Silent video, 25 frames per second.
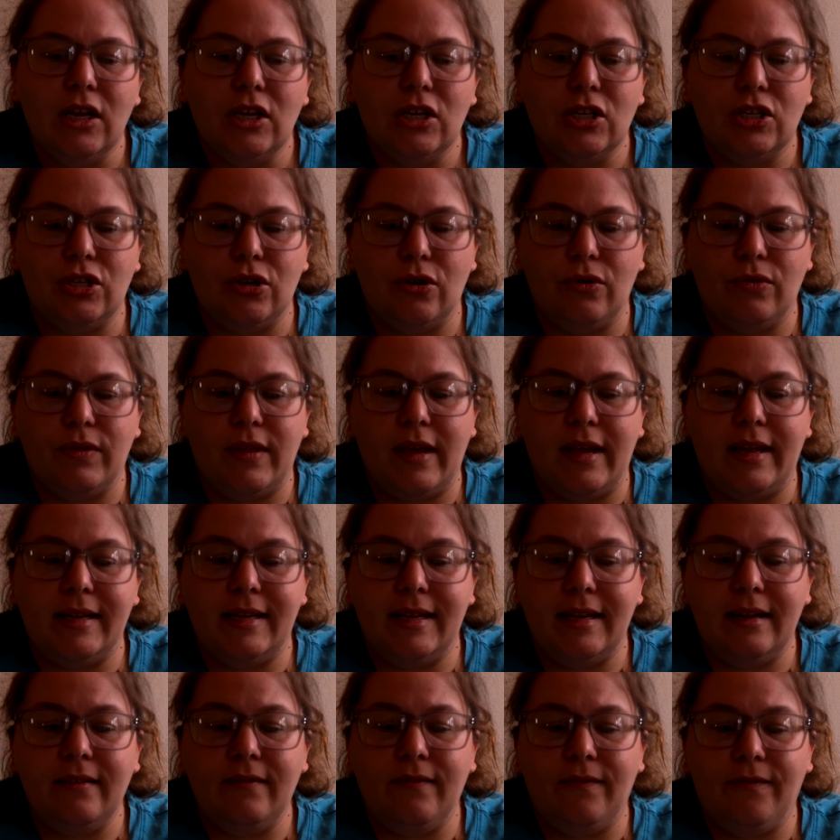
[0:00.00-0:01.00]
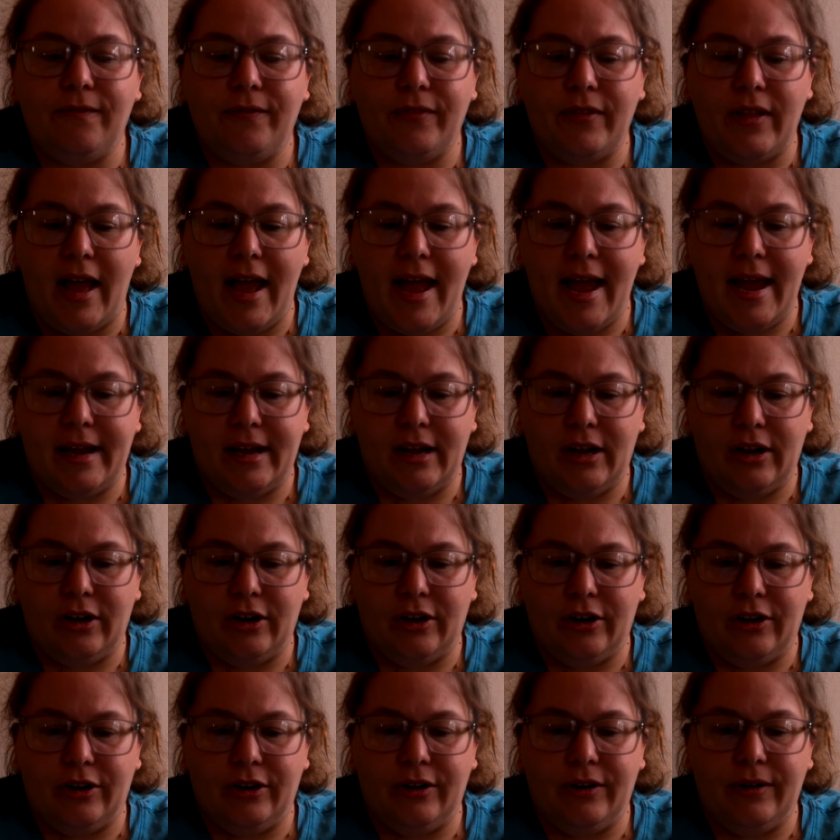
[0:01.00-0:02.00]
So they did flag
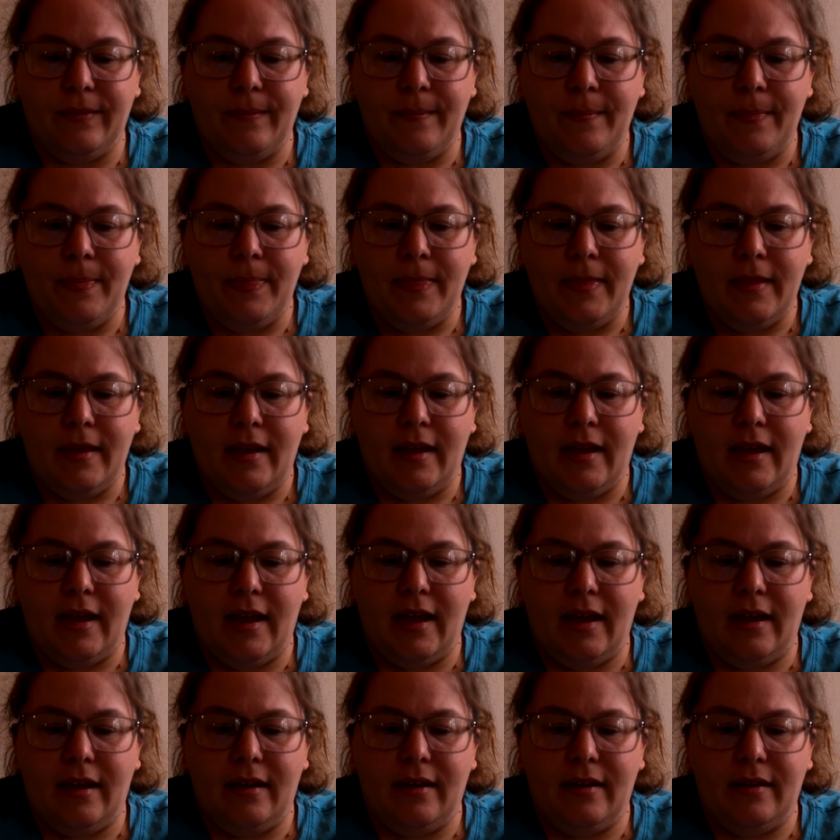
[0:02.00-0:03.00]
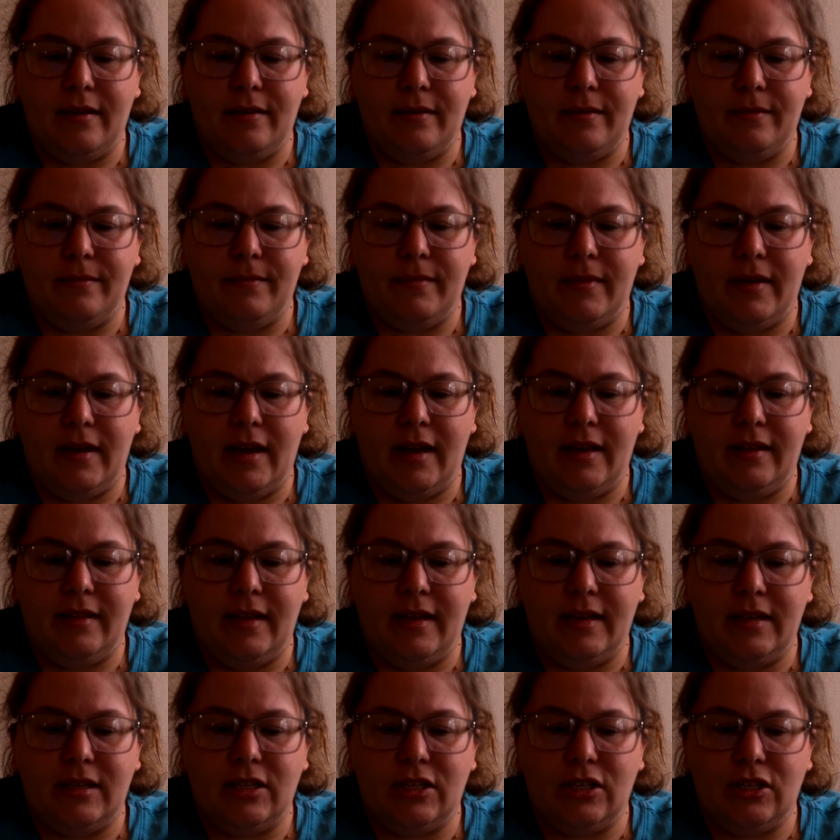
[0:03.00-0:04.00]
her, and
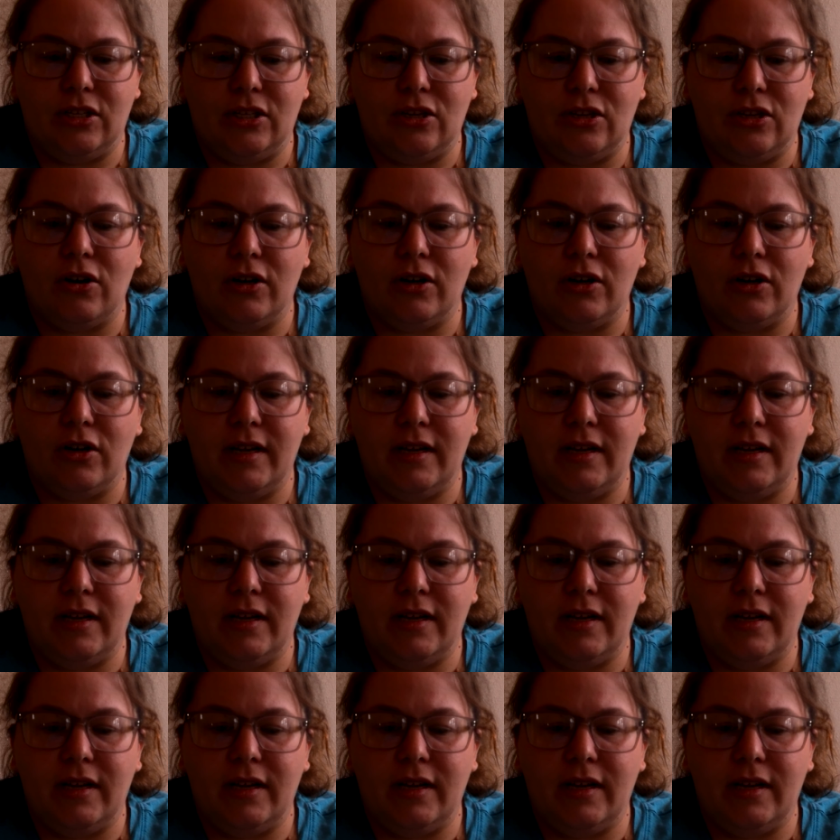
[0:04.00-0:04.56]
they started,